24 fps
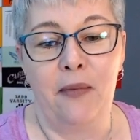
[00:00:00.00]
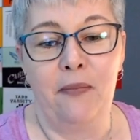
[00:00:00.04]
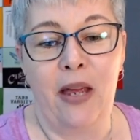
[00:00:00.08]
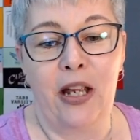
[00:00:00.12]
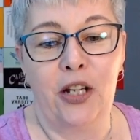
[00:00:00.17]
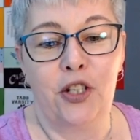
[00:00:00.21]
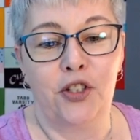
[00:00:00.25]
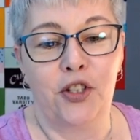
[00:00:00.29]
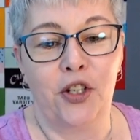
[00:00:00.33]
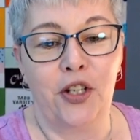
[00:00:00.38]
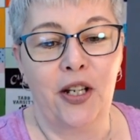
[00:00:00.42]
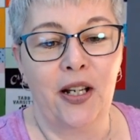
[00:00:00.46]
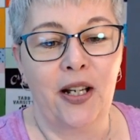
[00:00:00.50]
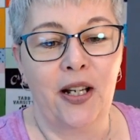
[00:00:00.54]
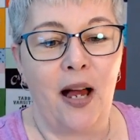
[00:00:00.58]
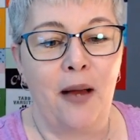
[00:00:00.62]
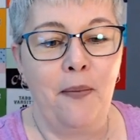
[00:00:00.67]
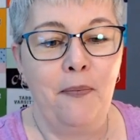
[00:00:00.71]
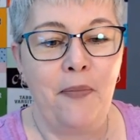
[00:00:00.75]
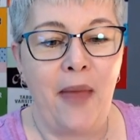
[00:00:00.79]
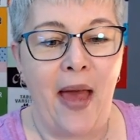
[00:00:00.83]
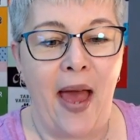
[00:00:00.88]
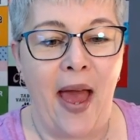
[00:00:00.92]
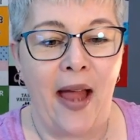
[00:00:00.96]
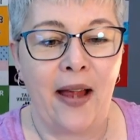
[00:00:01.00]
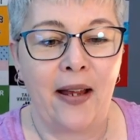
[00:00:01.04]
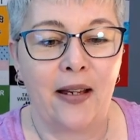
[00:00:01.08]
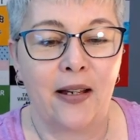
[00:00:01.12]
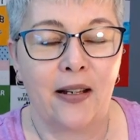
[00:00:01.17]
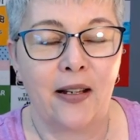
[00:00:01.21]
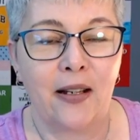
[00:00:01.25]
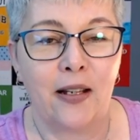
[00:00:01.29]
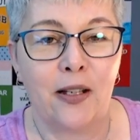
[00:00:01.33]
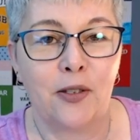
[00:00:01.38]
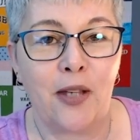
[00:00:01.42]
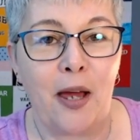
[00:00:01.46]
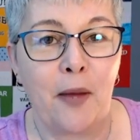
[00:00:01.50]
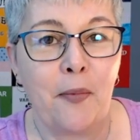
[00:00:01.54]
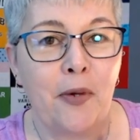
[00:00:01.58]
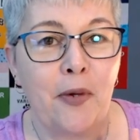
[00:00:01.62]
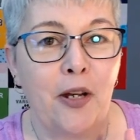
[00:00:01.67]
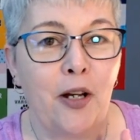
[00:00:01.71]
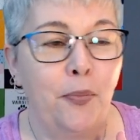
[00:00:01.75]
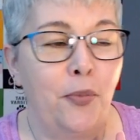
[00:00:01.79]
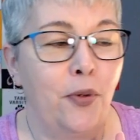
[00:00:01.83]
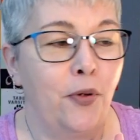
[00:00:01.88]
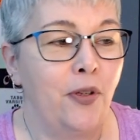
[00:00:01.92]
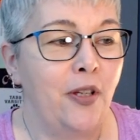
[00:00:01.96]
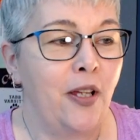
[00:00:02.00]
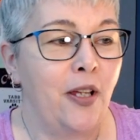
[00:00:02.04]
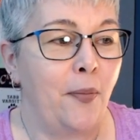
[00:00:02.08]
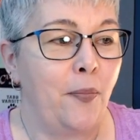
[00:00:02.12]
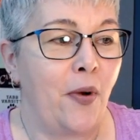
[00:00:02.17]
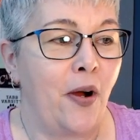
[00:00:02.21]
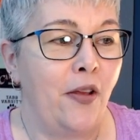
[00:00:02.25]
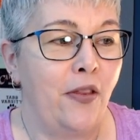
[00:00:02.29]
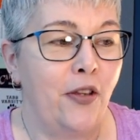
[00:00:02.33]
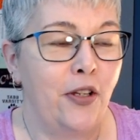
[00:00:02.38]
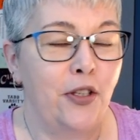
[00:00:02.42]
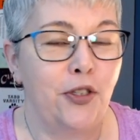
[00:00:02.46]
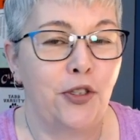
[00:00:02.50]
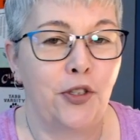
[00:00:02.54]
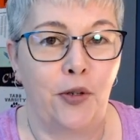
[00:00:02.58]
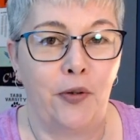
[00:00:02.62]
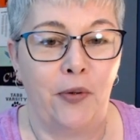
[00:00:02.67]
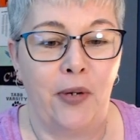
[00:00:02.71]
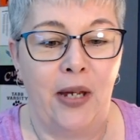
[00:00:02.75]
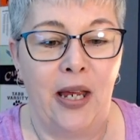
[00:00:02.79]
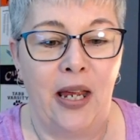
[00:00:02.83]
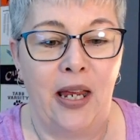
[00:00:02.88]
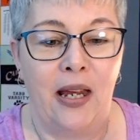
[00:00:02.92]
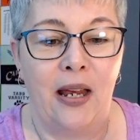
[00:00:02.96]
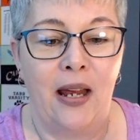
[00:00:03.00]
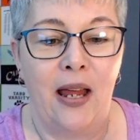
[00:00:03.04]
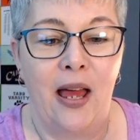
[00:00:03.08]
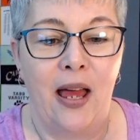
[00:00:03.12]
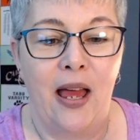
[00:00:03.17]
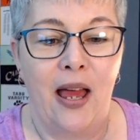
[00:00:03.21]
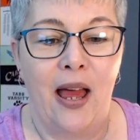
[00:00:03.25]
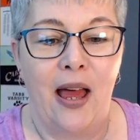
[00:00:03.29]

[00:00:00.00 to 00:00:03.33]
make sure you come back because I'm going to pull up on the screen